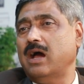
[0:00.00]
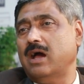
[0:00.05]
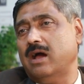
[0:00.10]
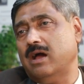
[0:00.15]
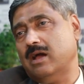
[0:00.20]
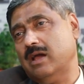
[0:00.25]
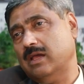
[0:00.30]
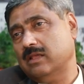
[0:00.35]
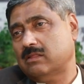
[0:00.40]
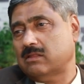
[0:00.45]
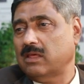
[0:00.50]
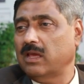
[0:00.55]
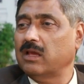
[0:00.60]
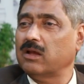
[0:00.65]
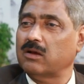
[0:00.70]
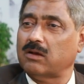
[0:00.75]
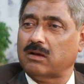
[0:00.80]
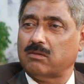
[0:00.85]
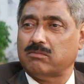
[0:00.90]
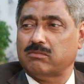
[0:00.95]
I think
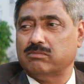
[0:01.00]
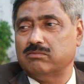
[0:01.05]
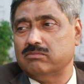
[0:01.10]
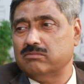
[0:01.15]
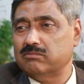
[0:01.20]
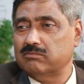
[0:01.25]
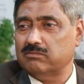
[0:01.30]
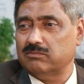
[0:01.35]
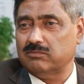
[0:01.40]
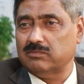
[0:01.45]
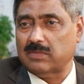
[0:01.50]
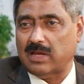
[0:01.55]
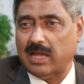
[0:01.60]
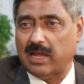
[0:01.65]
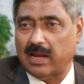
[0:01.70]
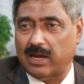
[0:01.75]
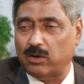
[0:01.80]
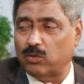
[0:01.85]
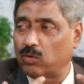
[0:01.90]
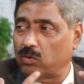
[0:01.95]
I
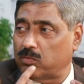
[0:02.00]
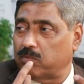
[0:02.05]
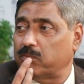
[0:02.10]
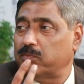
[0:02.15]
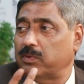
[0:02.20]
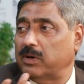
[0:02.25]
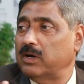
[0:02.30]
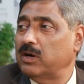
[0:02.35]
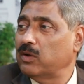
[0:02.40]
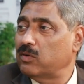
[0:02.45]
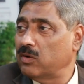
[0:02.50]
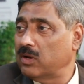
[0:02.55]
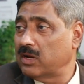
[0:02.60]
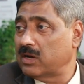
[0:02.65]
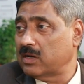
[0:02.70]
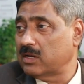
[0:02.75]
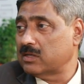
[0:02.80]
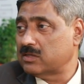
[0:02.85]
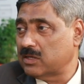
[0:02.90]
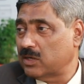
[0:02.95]
had no particular
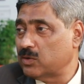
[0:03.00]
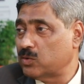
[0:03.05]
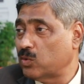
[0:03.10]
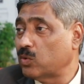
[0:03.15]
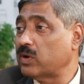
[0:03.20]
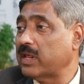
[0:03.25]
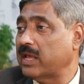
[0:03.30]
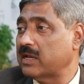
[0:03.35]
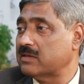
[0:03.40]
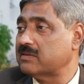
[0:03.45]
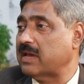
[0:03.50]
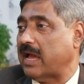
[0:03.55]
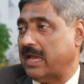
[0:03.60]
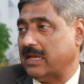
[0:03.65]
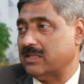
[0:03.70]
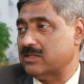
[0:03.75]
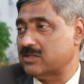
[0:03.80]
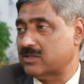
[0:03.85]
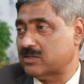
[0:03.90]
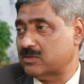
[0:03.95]
reason to take
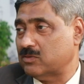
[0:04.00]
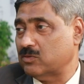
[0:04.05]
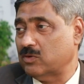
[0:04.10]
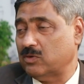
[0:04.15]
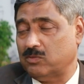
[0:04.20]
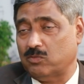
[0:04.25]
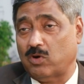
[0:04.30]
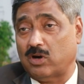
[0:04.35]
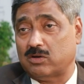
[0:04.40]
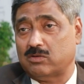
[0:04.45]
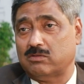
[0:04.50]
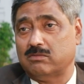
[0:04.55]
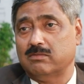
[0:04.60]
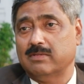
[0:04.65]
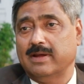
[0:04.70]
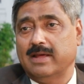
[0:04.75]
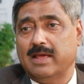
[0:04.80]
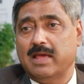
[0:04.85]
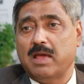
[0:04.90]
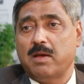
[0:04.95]
science, not
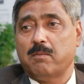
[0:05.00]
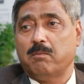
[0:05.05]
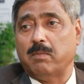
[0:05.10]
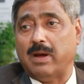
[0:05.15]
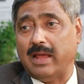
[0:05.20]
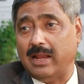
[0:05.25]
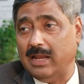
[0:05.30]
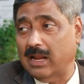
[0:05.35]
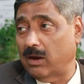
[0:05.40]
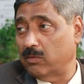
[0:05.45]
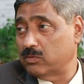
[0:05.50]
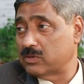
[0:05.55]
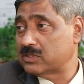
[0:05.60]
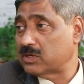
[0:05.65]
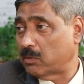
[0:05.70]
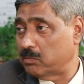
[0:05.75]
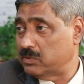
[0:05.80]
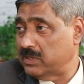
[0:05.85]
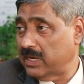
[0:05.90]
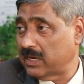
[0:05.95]
my loved
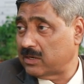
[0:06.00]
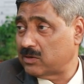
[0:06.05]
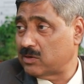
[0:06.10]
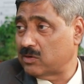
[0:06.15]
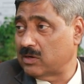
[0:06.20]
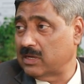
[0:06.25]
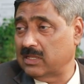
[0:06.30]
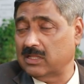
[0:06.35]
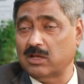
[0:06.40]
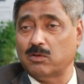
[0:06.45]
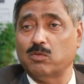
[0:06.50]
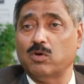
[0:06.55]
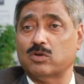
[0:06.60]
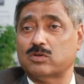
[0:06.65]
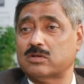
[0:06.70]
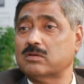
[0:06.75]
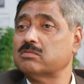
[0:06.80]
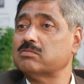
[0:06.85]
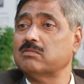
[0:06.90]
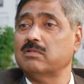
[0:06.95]
subject, neither
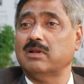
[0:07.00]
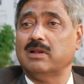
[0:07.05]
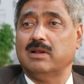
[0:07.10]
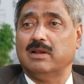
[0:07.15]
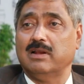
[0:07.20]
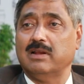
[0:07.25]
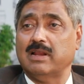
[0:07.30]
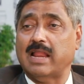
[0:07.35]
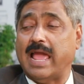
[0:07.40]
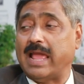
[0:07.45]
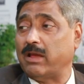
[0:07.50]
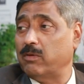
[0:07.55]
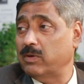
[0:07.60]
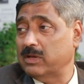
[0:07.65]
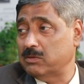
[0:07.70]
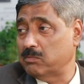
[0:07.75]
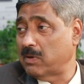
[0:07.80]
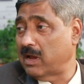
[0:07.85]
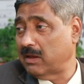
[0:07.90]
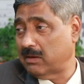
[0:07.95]
was language
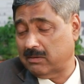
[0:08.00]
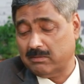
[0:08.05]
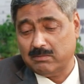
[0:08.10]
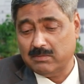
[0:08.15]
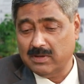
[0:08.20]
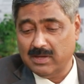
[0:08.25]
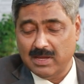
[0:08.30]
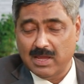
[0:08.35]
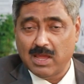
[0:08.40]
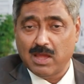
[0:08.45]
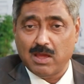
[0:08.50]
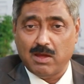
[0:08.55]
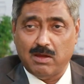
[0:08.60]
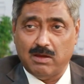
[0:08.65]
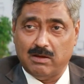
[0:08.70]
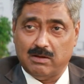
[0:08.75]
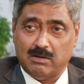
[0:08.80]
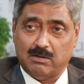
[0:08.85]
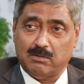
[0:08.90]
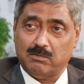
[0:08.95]
my
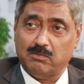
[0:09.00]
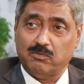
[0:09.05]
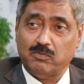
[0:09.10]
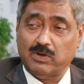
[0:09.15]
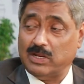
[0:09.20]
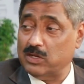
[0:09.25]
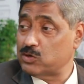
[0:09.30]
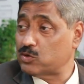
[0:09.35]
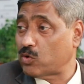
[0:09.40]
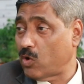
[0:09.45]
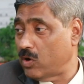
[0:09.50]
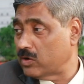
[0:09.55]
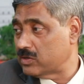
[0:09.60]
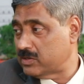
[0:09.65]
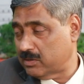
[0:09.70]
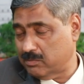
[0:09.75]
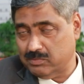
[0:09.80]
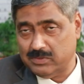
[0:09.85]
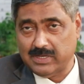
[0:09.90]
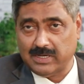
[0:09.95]
very strong
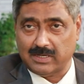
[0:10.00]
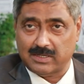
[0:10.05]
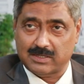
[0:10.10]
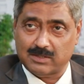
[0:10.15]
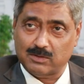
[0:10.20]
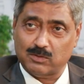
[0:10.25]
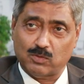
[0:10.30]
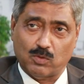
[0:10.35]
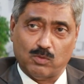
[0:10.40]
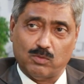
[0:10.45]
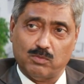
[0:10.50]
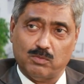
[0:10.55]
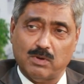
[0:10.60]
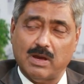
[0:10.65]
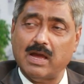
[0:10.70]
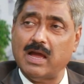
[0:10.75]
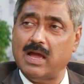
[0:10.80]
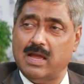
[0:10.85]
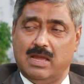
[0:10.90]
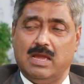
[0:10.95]
subject, though
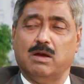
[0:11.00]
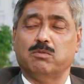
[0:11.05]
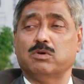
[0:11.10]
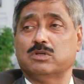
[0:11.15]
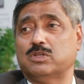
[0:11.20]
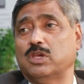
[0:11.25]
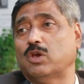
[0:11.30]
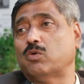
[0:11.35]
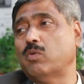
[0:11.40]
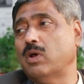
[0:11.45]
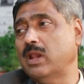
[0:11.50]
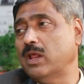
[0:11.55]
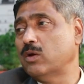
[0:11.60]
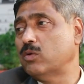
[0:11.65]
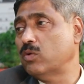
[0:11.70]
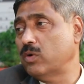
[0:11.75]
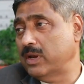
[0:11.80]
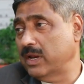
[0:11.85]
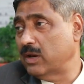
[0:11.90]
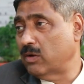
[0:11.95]
I was equally
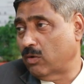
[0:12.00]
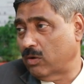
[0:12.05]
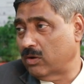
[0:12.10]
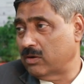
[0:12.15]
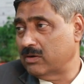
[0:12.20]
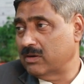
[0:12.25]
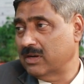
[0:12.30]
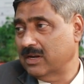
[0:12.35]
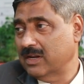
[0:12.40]
good in all.